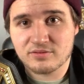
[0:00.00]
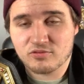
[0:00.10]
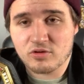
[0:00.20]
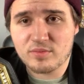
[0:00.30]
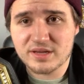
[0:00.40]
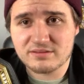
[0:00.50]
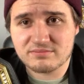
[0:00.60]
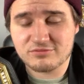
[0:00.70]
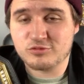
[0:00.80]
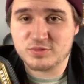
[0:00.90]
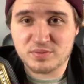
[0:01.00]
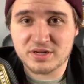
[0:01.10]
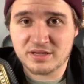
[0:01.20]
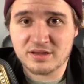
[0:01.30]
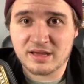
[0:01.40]
Roman was pretty
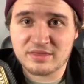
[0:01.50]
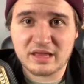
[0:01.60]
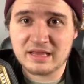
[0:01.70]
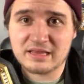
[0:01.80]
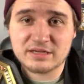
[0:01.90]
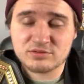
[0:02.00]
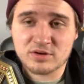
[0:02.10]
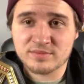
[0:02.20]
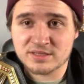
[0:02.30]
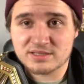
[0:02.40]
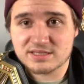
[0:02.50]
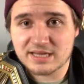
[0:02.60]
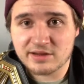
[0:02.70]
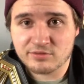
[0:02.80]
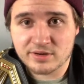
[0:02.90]
good. I liked Roman's
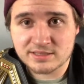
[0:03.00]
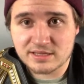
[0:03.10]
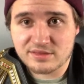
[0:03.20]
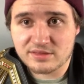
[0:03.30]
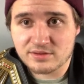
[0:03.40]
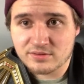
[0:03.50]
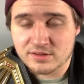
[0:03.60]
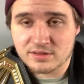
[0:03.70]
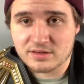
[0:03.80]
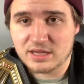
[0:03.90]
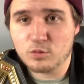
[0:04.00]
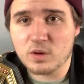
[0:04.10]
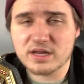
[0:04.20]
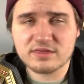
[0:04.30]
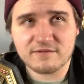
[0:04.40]
title reigns. I thought they were good. He won
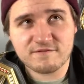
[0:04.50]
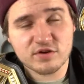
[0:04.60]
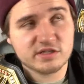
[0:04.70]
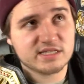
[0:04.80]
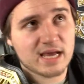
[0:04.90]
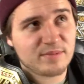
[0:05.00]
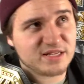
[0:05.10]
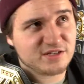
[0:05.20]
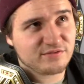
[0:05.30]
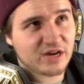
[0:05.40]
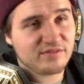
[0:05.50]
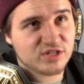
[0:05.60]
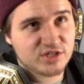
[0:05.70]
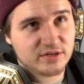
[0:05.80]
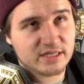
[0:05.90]
it the first time at Survivor
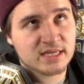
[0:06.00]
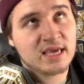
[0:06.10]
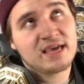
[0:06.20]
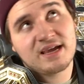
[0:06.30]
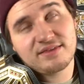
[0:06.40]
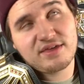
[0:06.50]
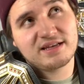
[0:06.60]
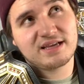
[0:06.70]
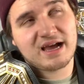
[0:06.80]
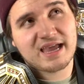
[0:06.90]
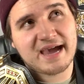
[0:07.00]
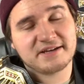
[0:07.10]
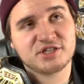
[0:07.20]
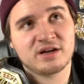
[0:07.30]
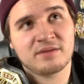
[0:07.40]
Series, then got
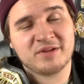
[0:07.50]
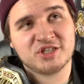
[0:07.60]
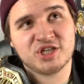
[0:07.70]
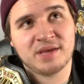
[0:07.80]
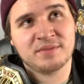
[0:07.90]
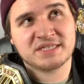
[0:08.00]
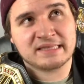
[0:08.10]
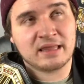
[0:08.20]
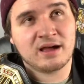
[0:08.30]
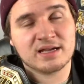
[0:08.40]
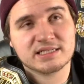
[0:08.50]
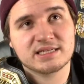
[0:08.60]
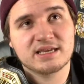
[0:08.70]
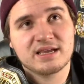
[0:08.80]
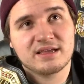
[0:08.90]
cashed in on by Sheamus and lost.
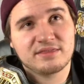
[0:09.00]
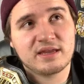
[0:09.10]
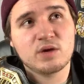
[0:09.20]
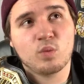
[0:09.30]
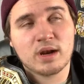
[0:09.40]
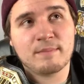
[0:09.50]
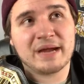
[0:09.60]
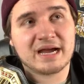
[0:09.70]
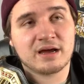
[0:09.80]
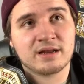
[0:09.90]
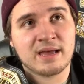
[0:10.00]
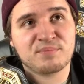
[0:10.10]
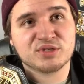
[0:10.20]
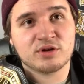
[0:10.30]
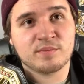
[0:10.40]
Then he won it back on an
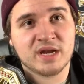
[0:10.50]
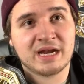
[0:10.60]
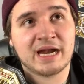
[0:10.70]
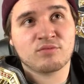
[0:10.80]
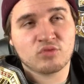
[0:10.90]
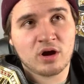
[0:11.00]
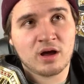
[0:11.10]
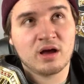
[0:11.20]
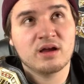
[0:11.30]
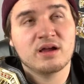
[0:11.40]
episode of Monday Night Raw,